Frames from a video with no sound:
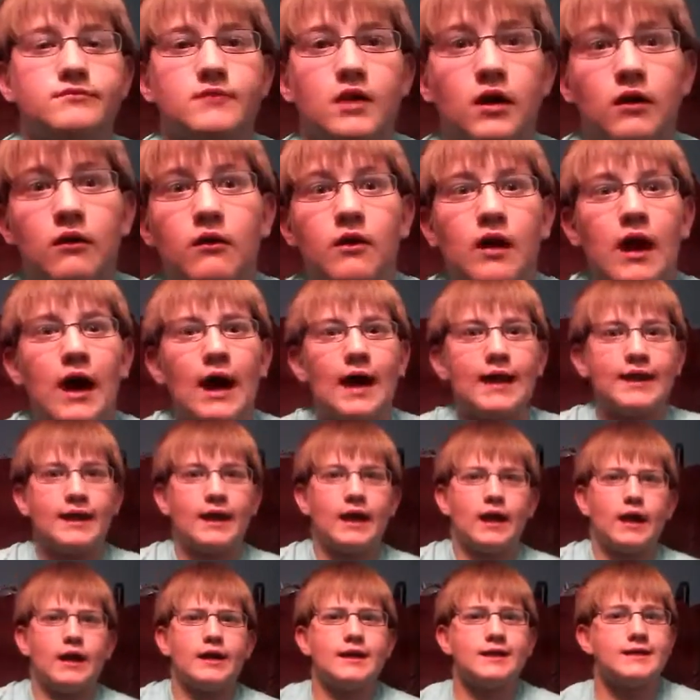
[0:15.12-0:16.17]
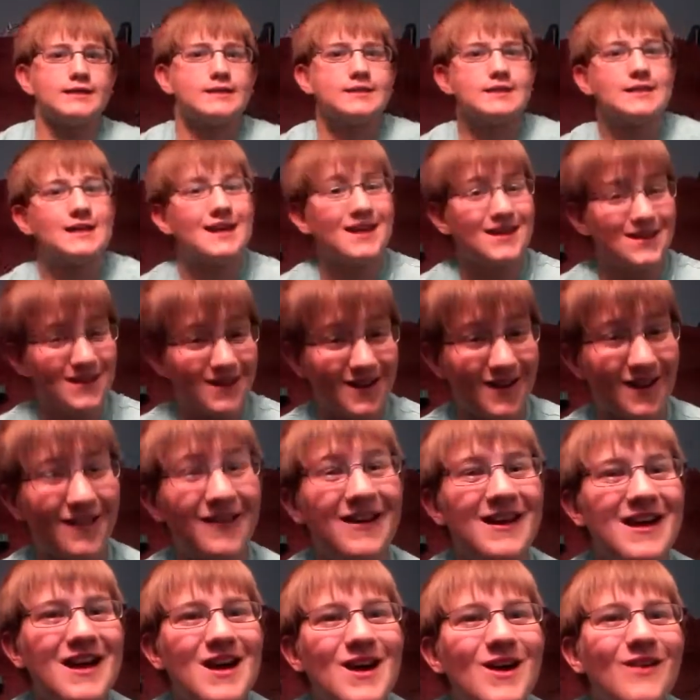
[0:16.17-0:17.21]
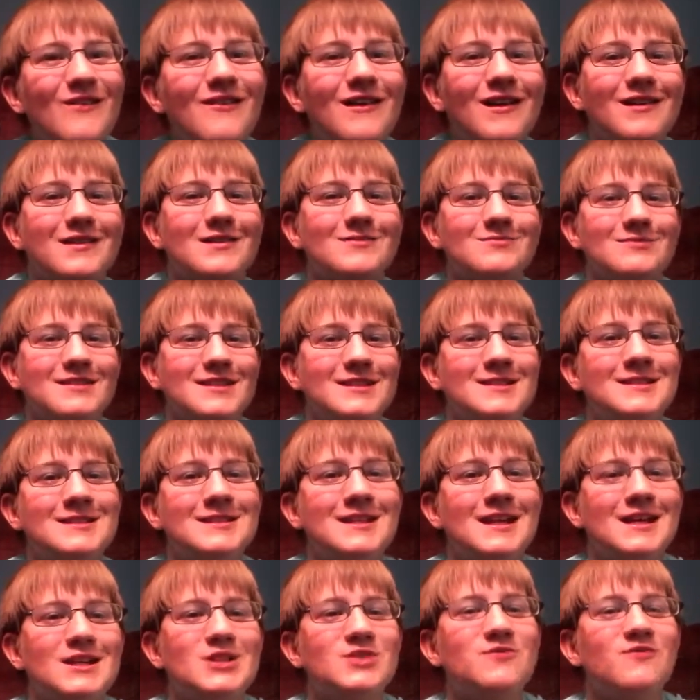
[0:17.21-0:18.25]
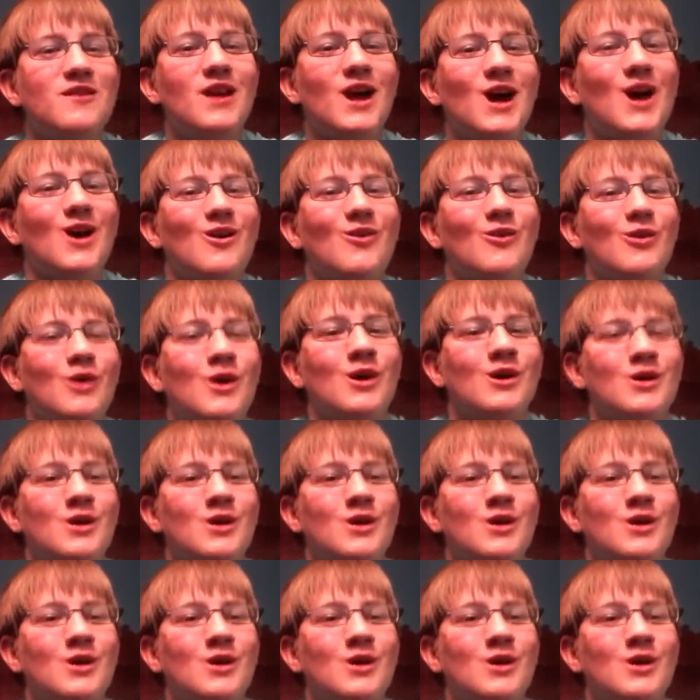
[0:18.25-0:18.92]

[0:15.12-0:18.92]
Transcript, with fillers: oh, hi there. I didn't see y'all. Welcome to today's vlog.